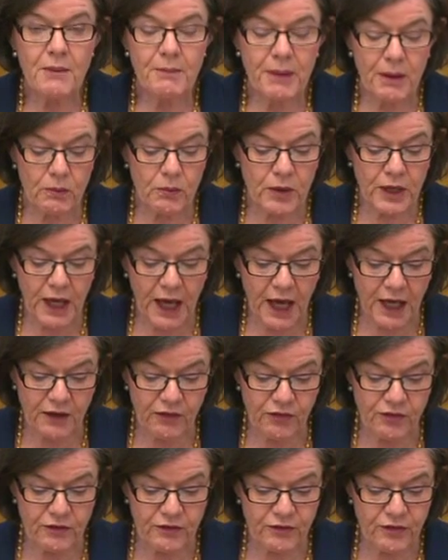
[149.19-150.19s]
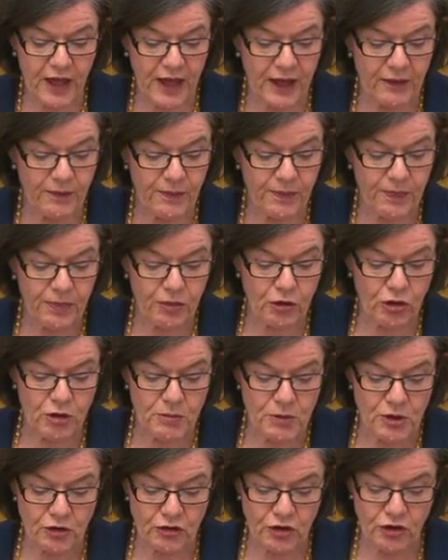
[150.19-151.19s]
But regardless of that, the
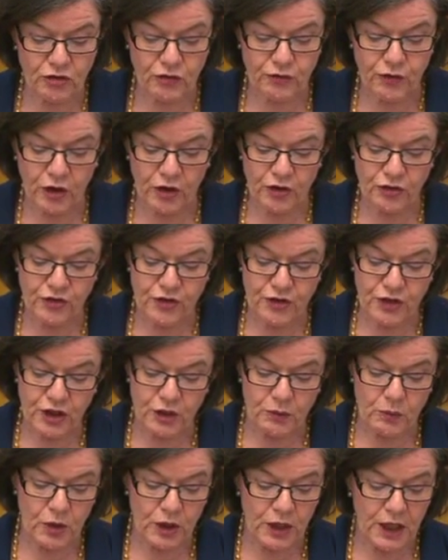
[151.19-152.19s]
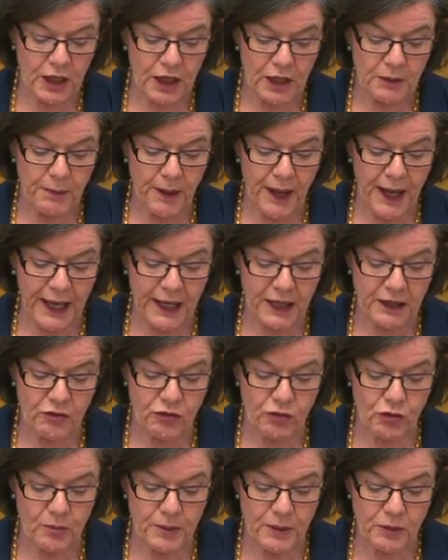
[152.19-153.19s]
community is volunteering and working in
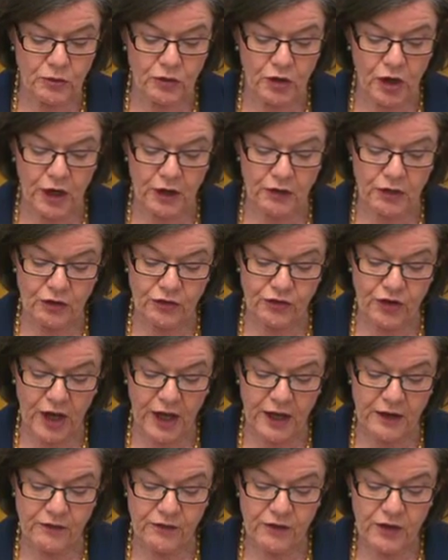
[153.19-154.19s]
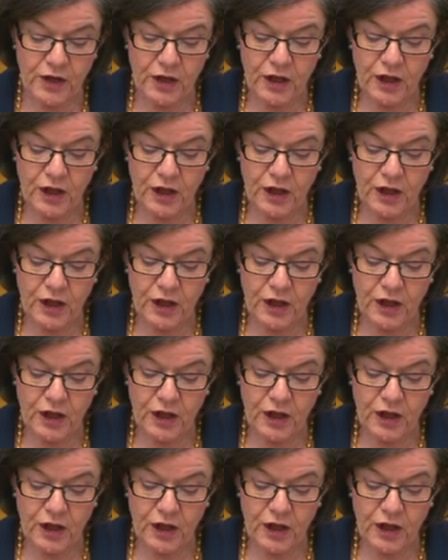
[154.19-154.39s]
Parklands, Albury-Wodonga and at TAFE.